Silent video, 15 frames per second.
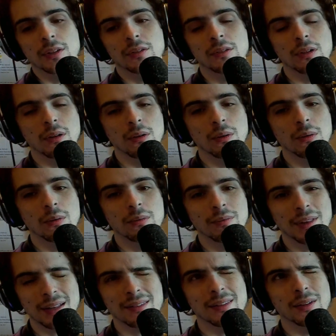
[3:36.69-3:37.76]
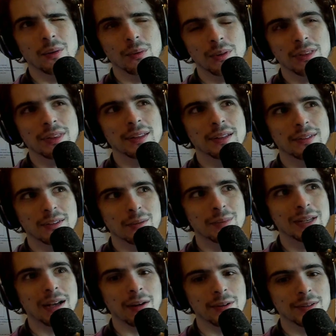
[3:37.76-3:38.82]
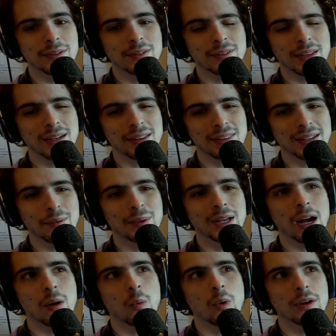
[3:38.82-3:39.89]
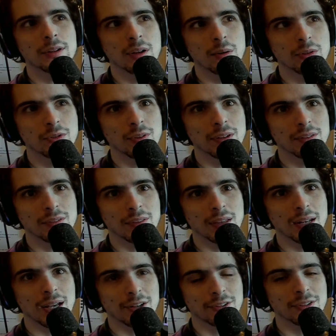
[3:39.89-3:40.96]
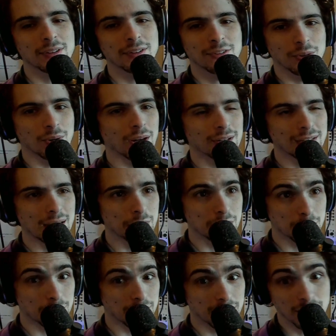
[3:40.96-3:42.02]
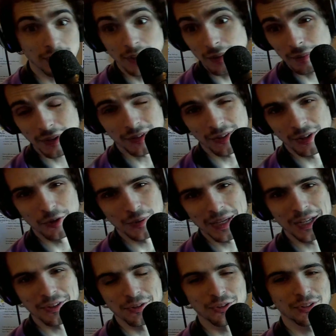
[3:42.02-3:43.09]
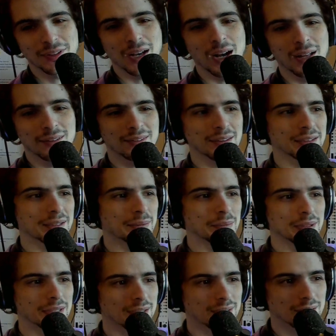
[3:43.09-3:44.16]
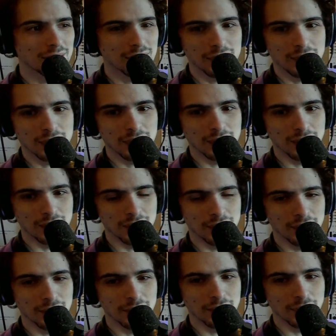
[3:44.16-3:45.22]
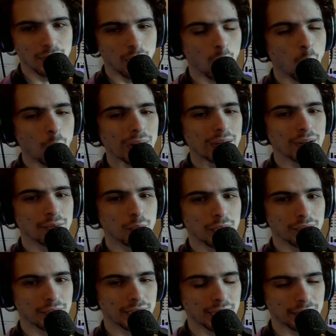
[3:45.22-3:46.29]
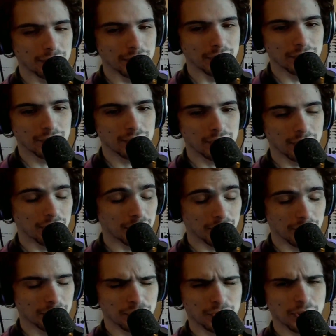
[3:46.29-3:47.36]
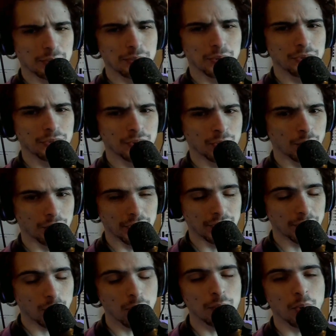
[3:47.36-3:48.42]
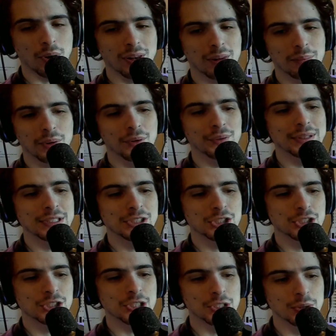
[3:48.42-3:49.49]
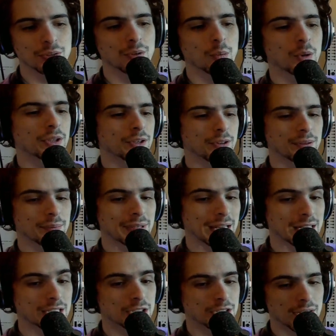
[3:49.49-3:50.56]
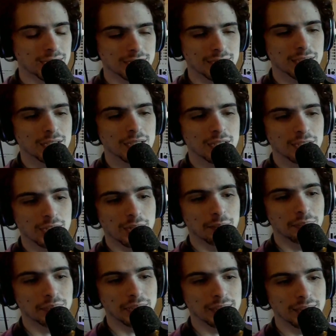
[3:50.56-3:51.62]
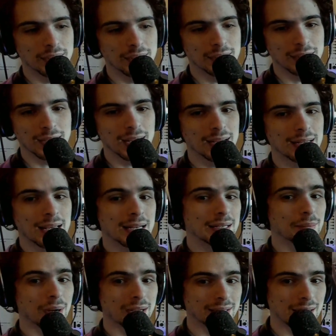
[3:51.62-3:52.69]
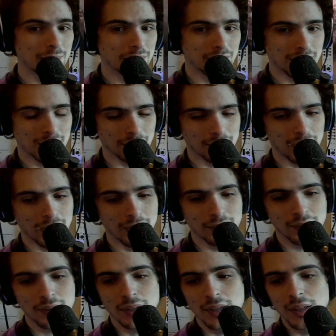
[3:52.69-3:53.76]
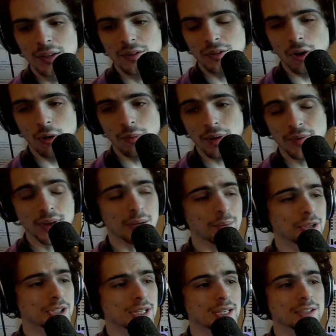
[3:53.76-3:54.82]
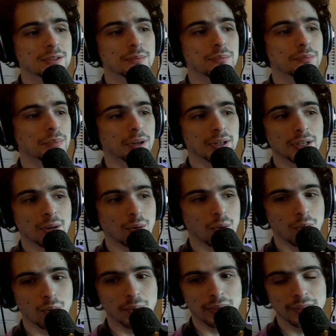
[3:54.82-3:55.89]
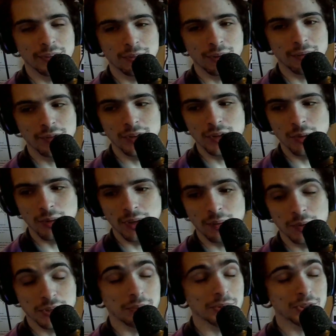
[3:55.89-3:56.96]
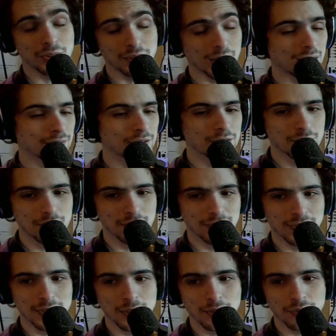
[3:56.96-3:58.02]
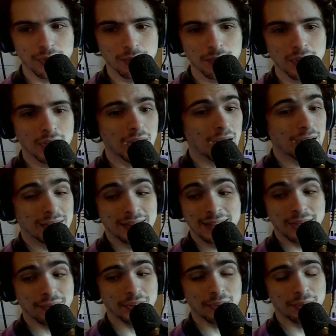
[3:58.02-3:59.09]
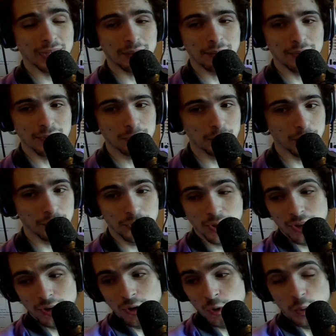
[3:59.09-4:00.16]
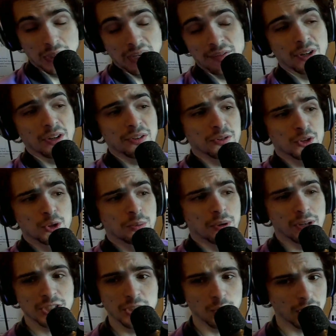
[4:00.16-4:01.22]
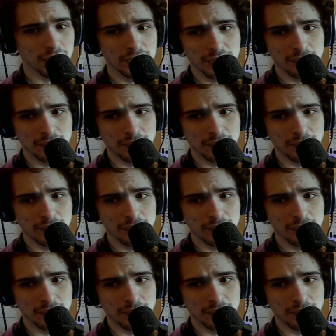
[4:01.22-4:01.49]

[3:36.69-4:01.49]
So that's the only thing that's going to be countering this. And I think we got one ghost face that actually still got damaged me because you know you can't just constantly be uh, aware of where their killer is. Uh, you're just going to burn through your whole thing. The whole point of the build is just to use it when you're getting chased to completely negate any mind games the killer has. So if you got a bunch of keys burning a hole in your inventory, which I'm sure a lot of you do since they nerfed them, I definitely recommend this build. You can use whatever other two perks you want.